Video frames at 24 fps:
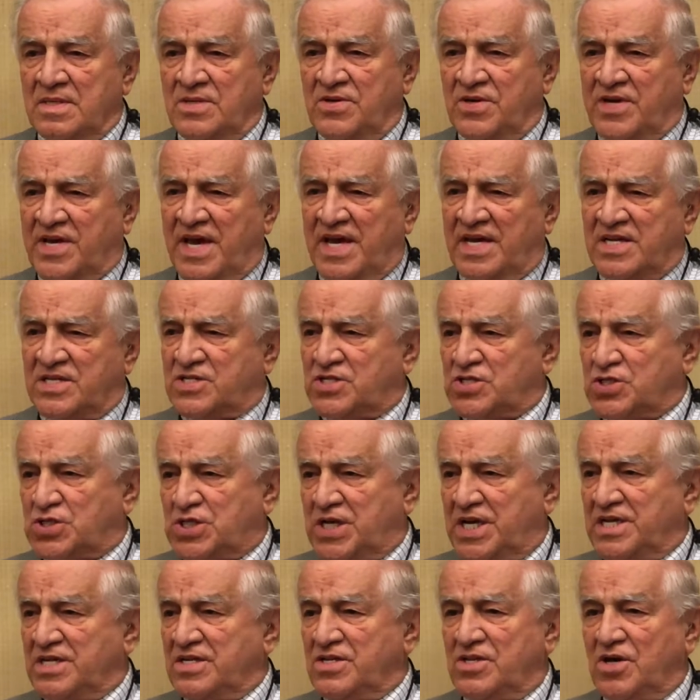you can't just
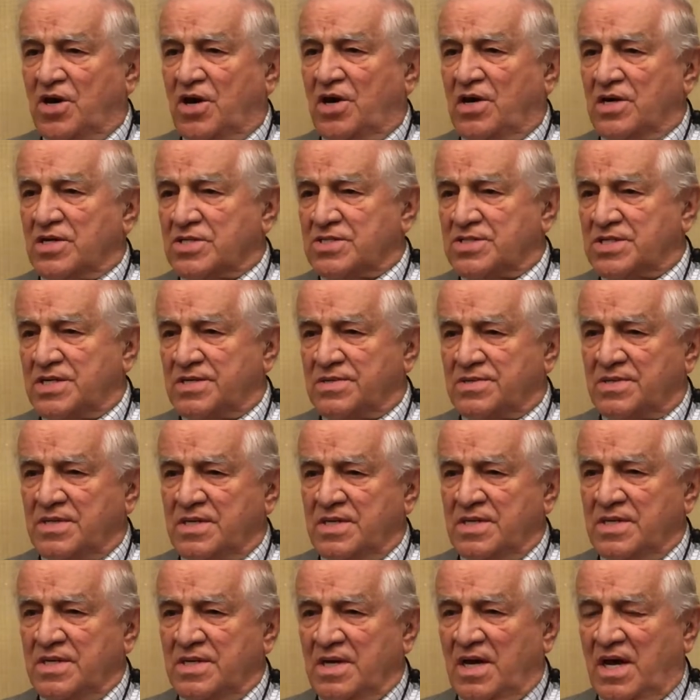say dogs, you know
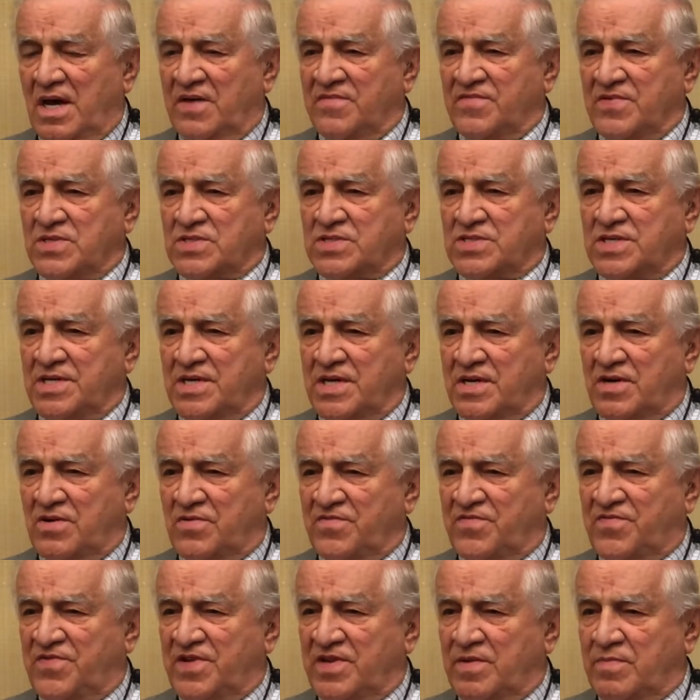Obviously, you
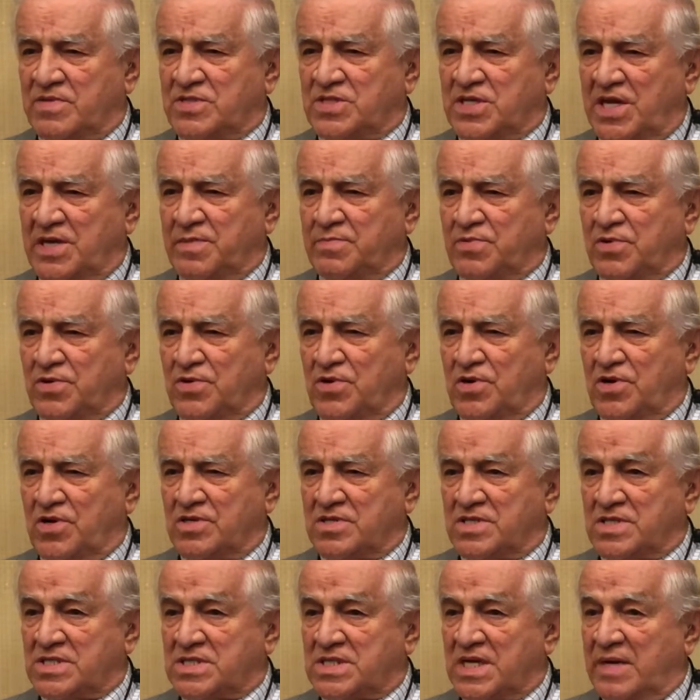don't feed a St.
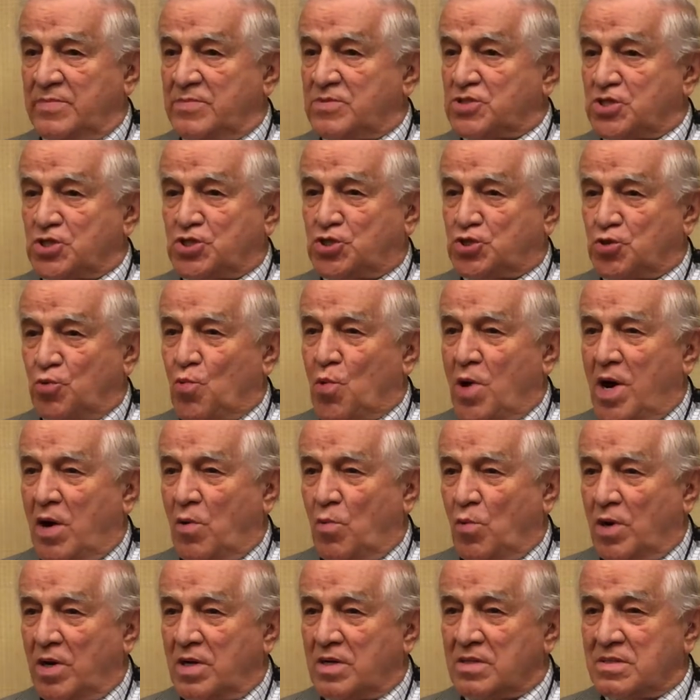Bernard the same as a
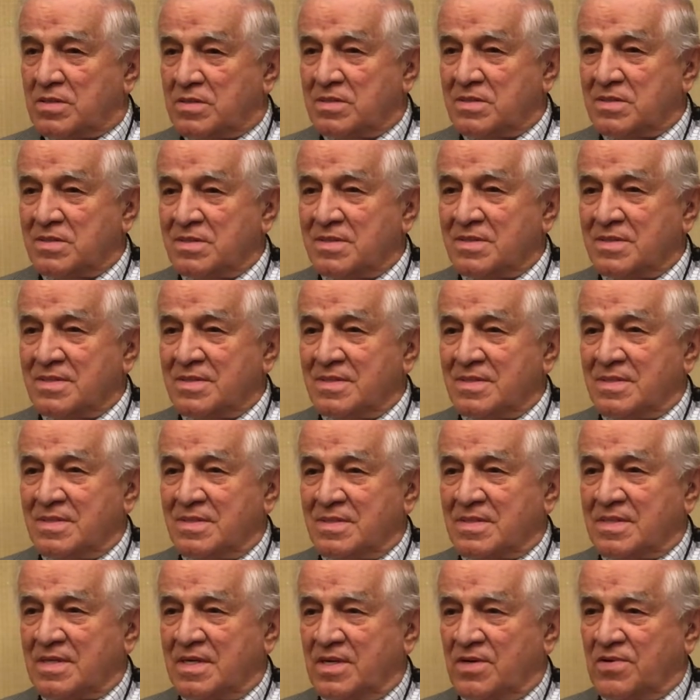Chihuahua.
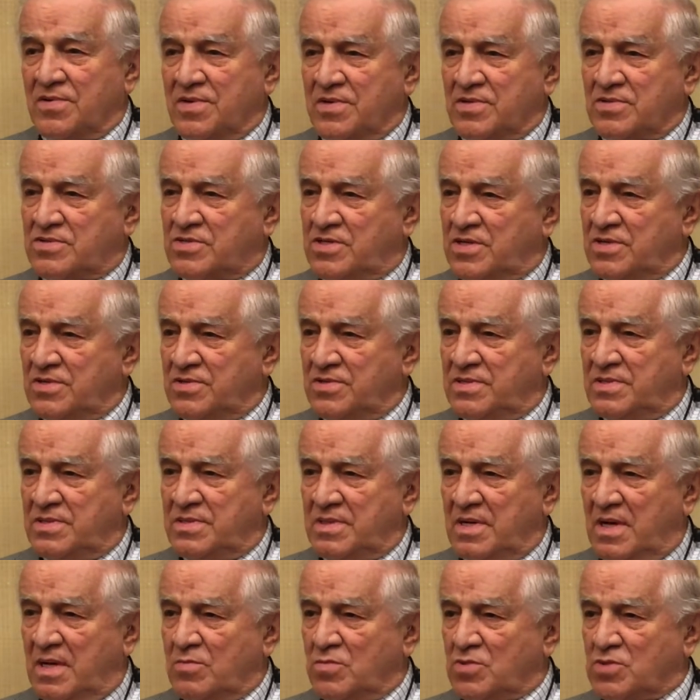You know, they're two,
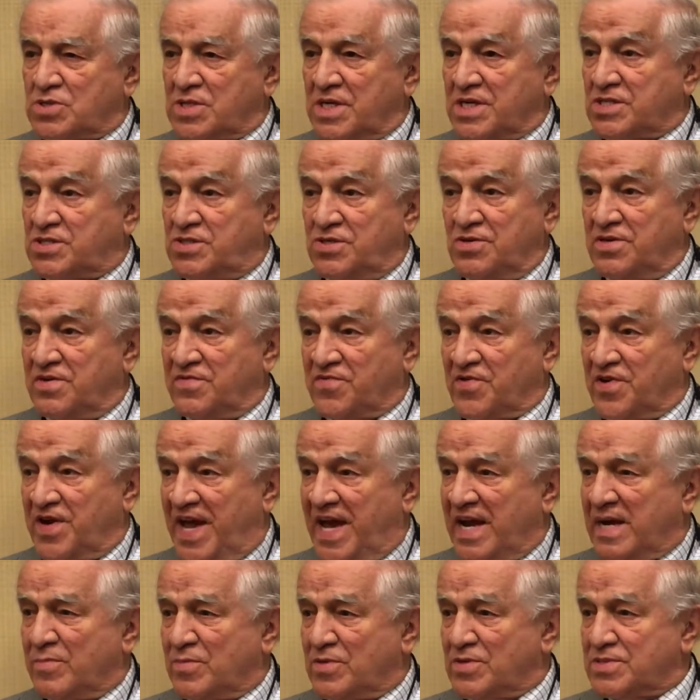almost like two different
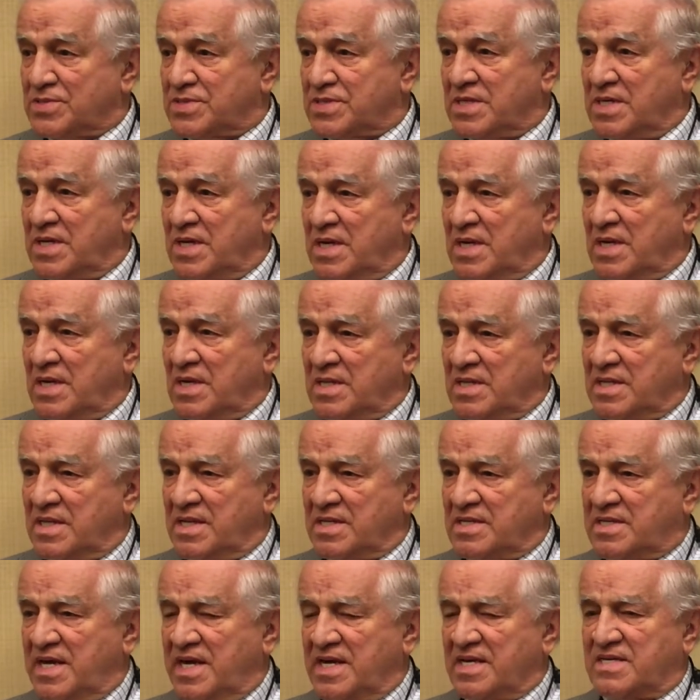animals. They
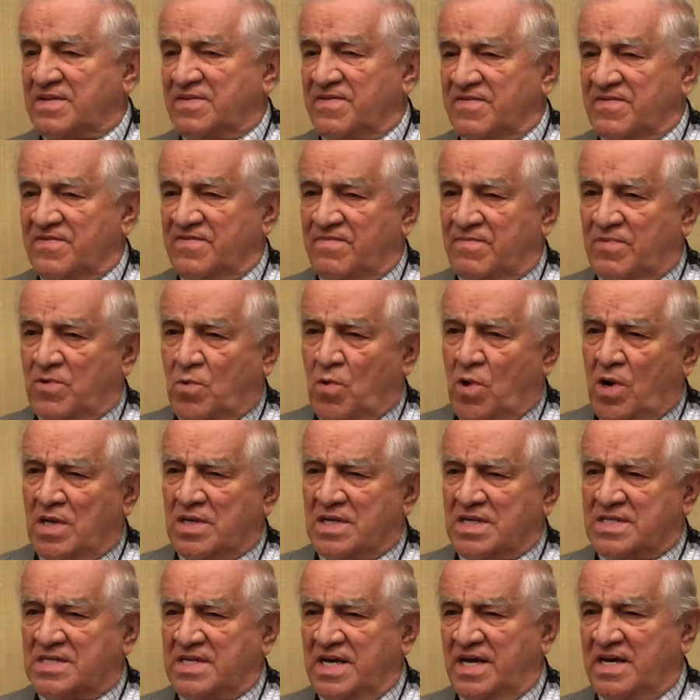take the,
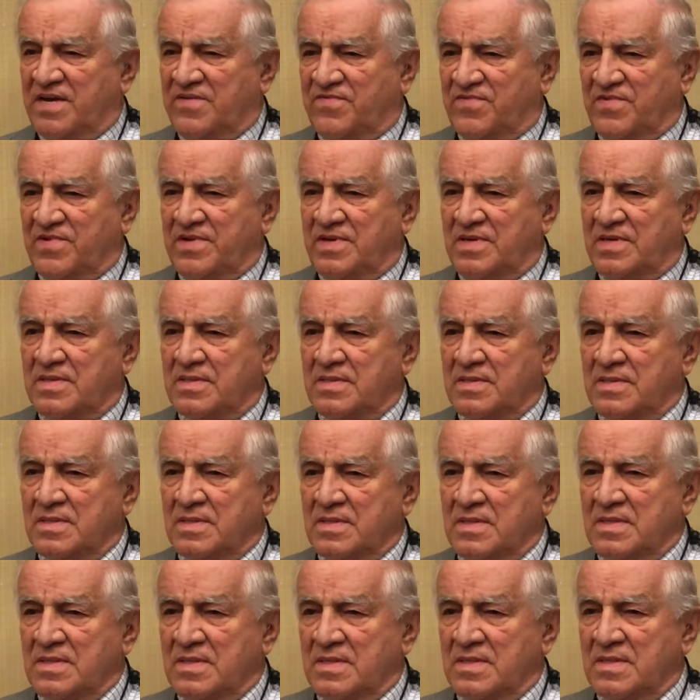qualitatively
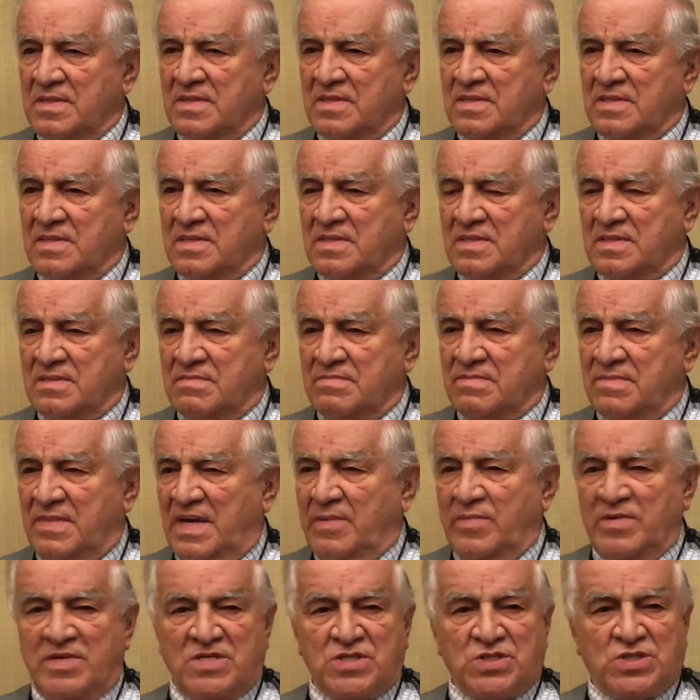
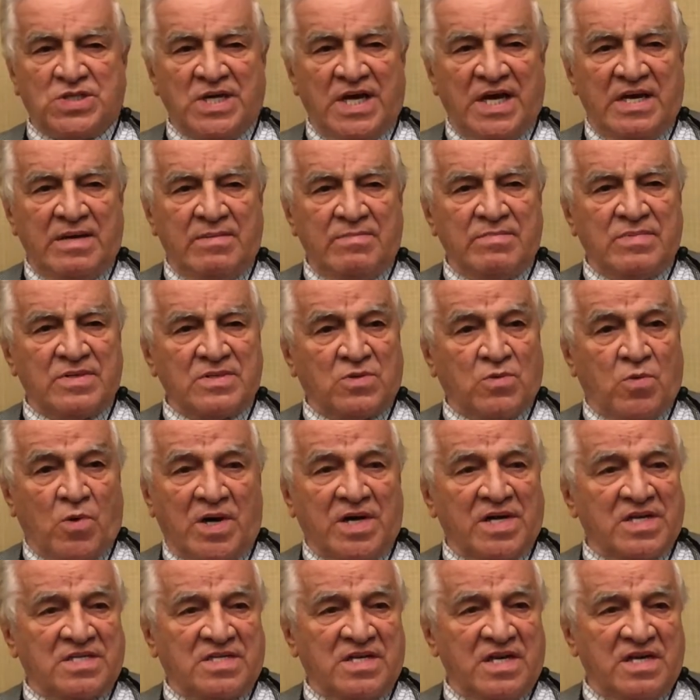maybe the same, but
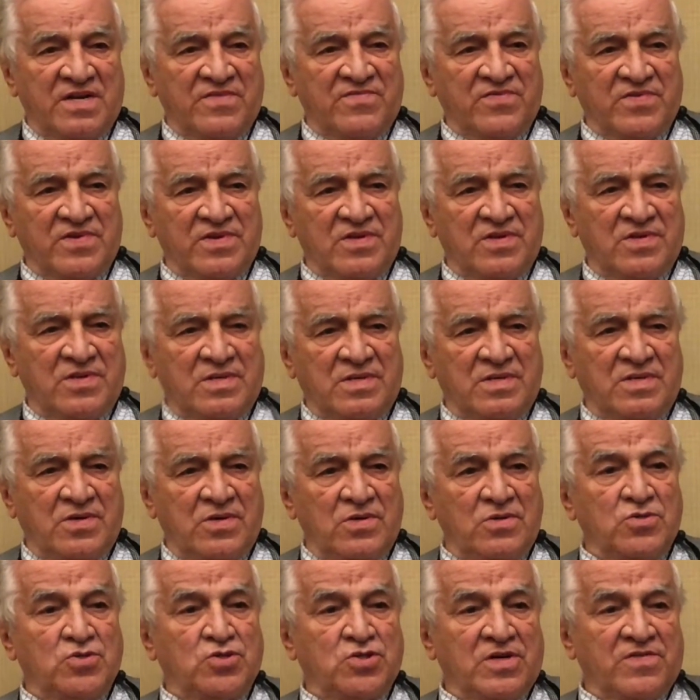quantitatively
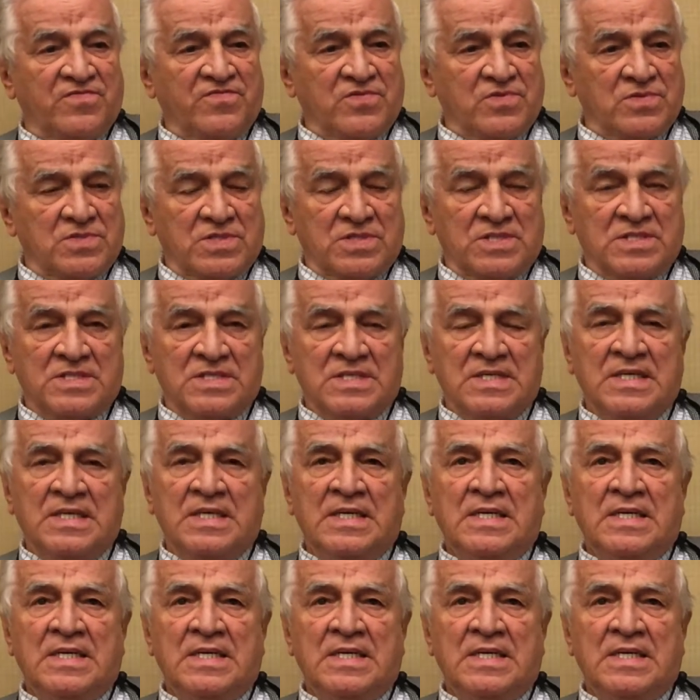huge differences.